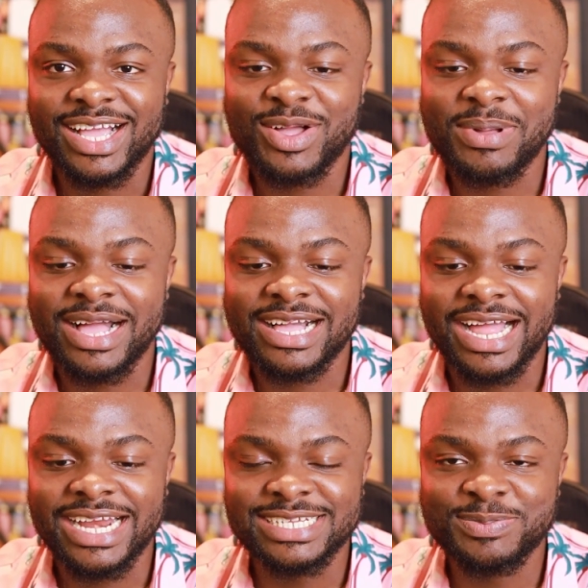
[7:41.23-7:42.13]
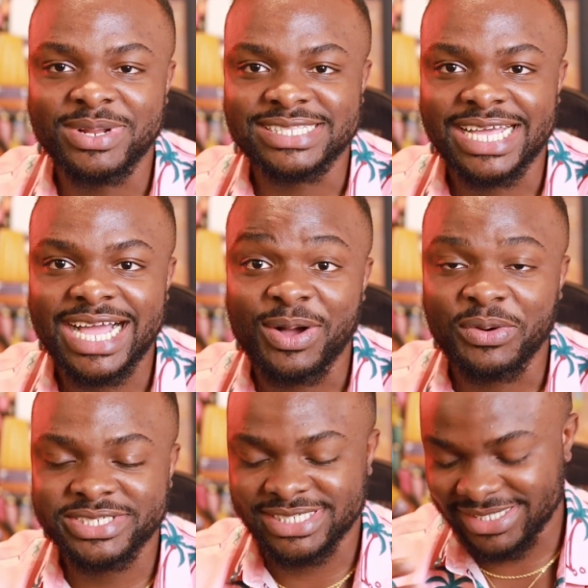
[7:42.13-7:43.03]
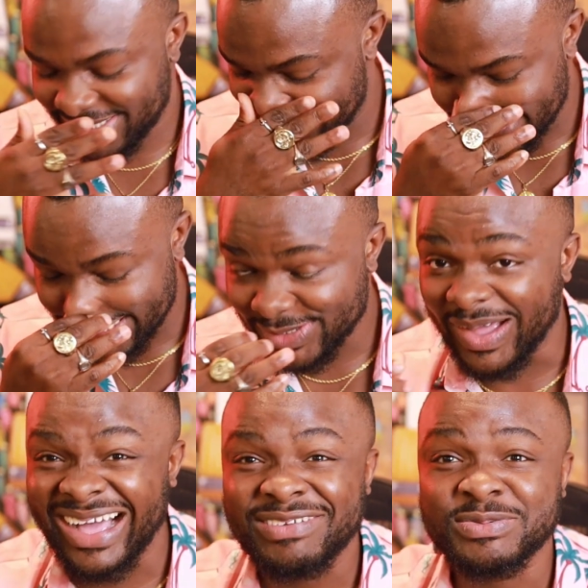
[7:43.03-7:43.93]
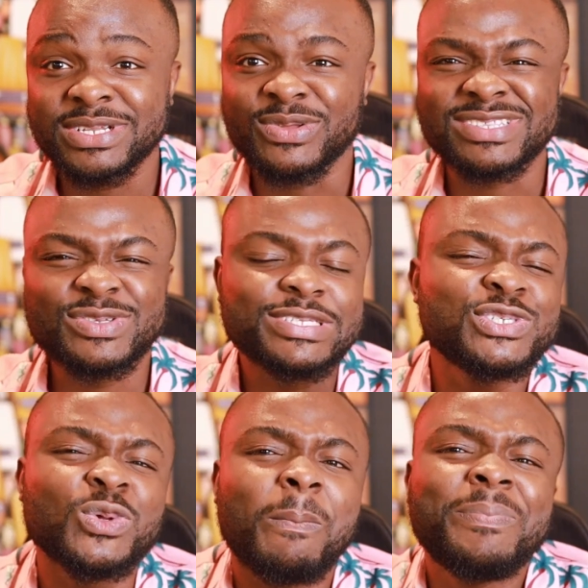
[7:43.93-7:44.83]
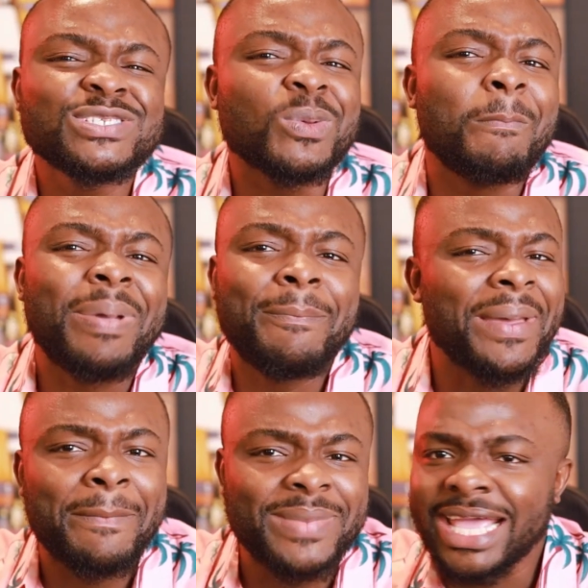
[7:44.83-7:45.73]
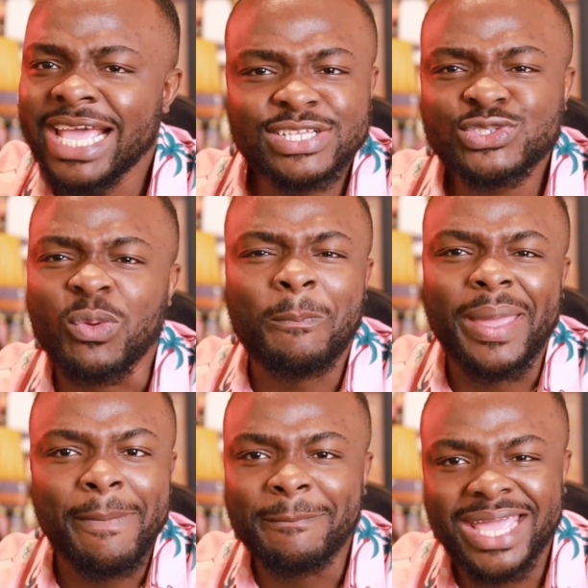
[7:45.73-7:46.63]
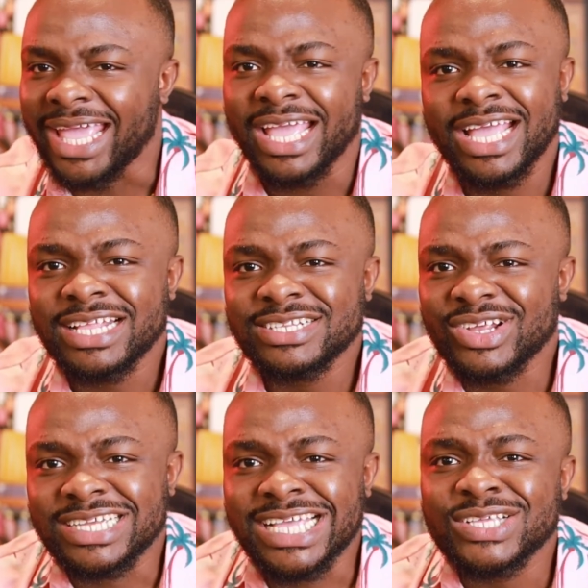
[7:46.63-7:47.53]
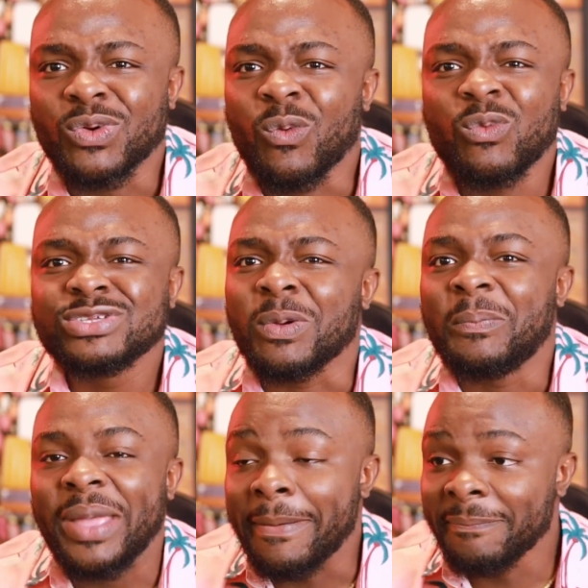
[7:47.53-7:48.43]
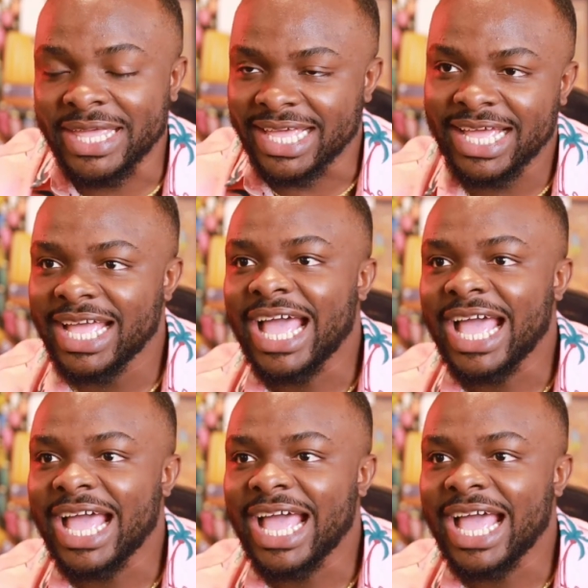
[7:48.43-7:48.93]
Come and carry this plate and go and wash it. So I have to be the one. So it used to pepper me. It used to pay me. Do you understand? It used to pay me.